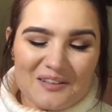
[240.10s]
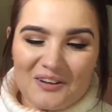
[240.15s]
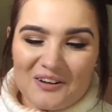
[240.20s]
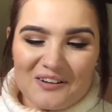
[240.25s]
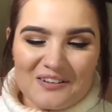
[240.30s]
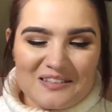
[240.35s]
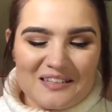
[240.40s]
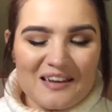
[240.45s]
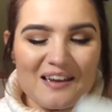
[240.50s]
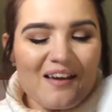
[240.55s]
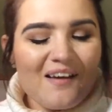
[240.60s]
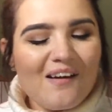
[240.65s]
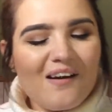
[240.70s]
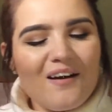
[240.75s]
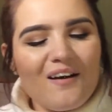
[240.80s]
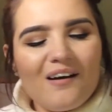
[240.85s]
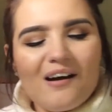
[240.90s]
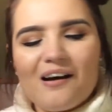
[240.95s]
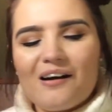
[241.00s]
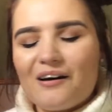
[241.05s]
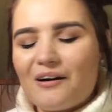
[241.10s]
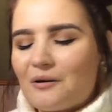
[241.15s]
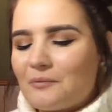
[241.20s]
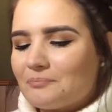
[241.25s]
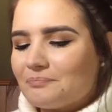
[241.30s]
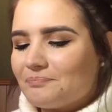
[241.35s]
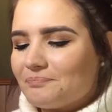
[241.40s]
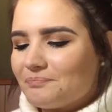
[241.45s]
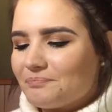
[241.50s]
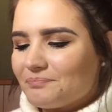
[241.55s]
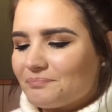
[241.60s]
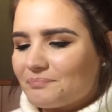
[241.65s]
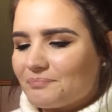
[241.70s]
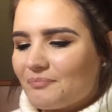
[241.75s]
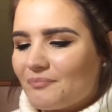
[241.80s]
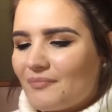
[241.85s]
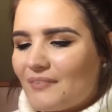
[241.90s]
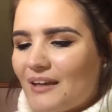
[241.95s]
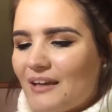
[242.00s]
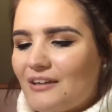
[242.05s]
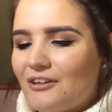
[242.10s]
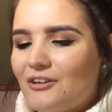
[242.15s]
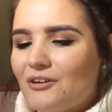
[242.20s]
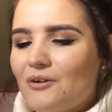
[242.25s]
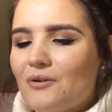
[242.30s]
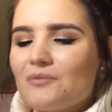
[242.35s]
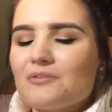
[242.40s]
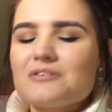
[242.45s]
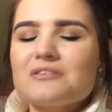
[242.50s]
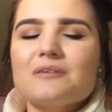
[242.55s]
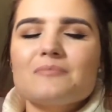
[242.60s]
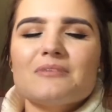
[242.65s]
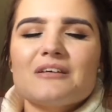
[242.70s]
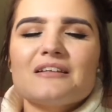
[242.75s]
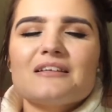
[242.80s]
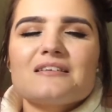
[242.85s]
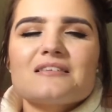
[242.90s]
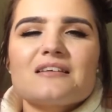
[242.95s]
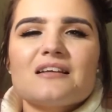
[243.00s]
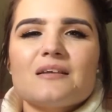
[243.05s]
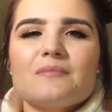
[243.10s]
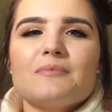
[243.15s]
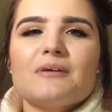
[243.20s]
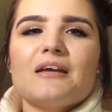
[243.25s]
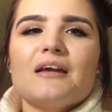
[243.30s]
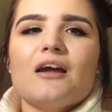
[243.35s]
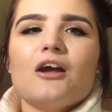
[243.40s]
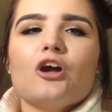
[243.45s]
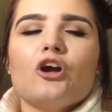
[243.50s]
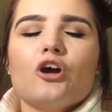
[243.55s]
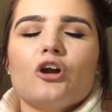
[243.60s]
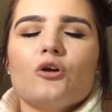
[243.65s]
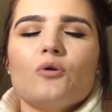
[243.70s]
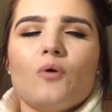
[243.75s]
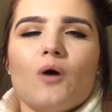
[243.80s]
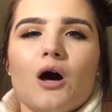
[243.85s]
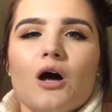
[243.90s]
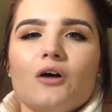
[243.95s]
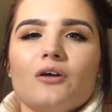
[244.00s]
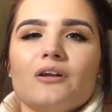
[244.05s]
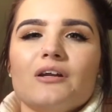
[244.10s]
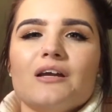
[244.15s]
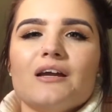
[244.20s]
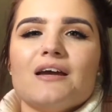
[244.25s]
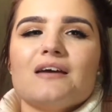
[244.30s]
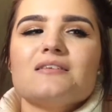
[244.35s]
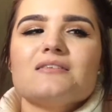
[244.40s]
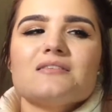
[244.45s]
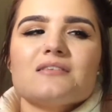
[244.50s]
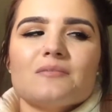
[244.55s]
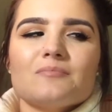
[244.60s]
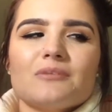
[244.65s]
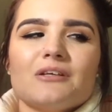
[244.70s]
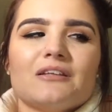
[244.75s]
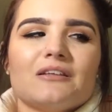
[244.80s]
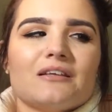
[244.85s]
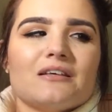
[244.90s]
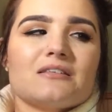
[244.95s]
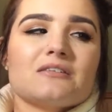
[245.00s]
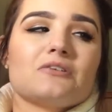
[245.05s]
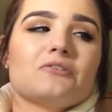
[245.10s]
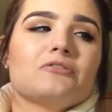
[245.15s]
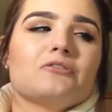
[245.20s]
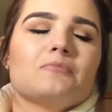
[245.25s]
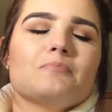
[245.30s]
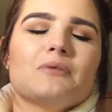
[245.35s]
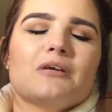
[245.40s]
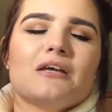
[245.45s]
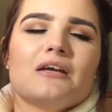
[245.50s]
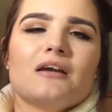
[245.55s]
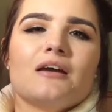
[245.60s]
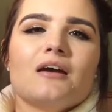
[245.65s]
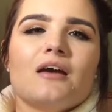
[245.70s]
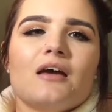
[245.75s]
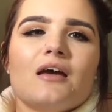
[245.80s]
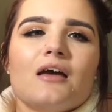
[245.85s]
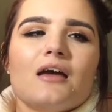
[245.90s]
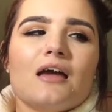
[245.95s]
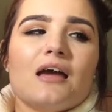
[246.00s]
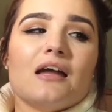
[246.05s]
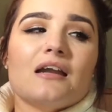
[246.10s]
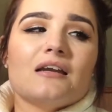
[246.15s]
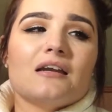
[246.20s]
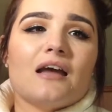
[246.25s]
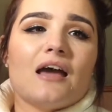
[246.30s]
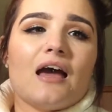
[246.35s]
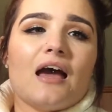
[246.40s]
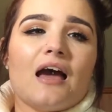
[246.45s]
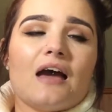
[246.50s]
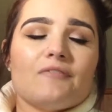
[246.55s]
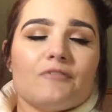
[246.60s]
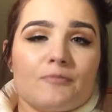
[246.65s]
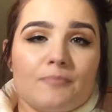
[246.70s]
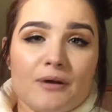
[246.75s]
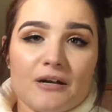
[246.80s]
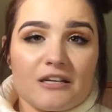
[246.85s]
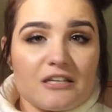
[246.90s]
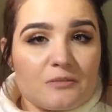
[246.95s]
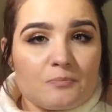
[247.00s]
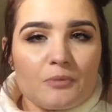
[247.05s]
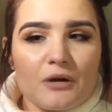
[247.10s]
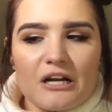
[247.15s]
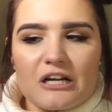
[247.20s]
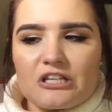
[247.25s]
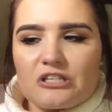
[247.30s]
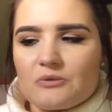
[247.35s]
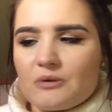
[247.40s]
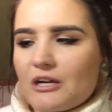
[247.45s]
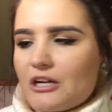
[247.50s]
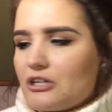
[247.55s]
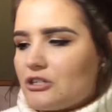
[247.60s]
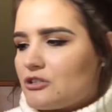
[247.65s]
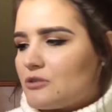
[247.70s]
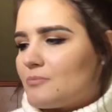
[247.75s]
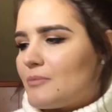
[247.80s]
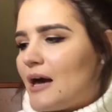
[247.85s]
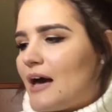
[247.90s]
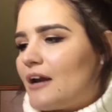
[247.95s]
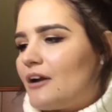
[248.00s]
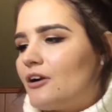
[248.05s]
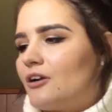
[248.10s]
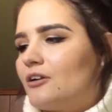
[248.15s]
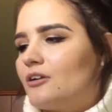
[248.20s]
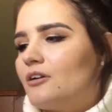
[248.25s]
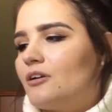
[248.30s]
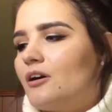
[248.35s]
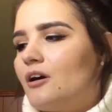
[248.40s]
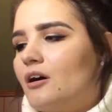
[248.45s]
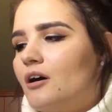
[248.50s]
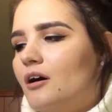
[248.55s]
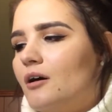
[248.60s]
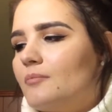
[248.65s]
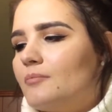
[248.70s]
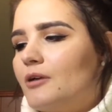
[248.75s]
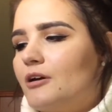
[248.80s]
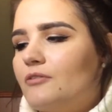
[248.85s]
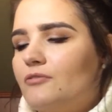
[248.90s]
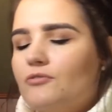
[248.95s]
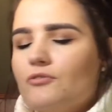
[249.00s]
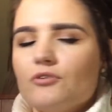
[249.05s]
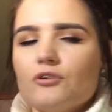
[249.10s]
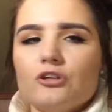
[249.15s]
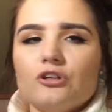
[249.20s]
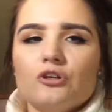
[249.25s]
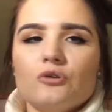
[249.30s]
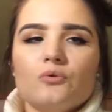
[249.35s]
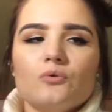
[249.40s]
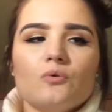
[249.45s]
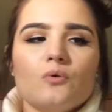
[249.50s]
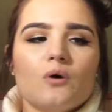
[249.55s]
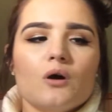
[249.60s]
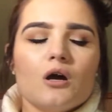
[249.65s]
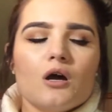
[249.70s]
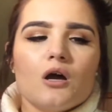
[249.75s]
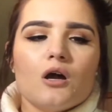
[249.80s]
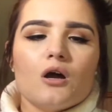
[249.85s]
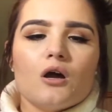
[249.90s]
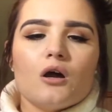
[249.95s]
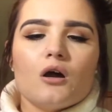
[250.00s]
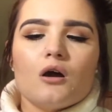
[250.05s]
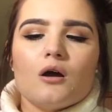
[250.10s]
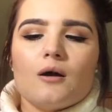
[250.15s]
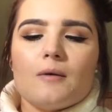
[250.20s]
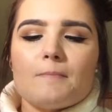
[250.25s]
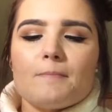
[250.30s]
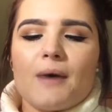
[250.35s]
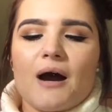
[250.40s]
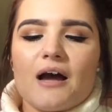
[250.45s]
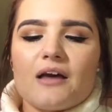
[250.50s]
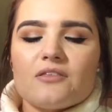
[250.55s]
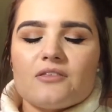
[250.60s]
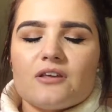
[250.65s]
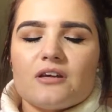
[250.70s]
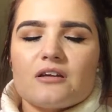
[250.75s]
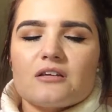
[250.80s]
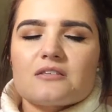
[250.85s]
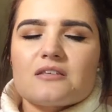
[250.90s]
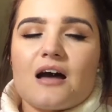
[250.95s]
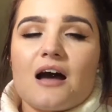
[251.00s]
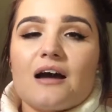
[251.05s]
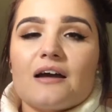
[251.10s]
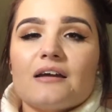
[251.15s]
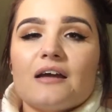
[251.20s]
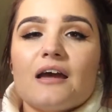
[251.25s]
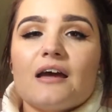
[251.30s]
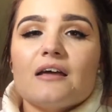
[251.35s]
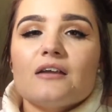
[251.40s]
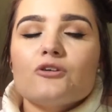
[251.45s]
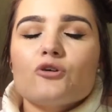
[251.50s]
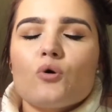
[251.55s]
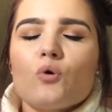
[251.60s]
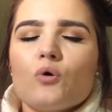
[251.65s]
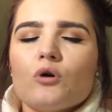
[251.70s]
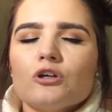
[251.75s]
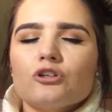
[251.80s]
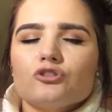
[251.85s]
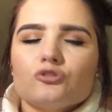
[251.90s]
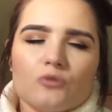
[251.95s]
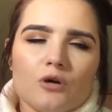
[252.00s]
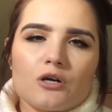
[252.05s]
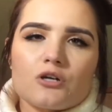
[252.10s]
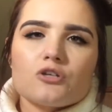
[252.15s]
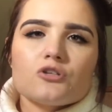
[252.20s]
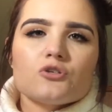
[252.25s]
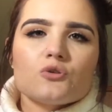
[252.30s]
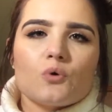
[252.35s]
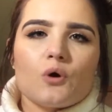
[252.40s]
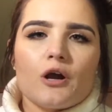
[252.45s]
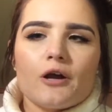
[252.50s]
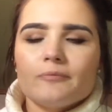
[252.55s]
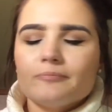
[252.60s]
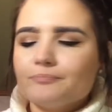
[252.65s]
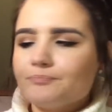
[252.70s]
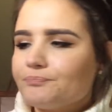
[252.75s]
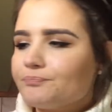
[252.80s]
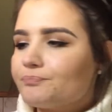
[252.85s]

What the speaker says: calls it. And, you know, something that's going to be good quality, and something that's going to be in everybody's price range, no matter if you buy things high-end or drugstore.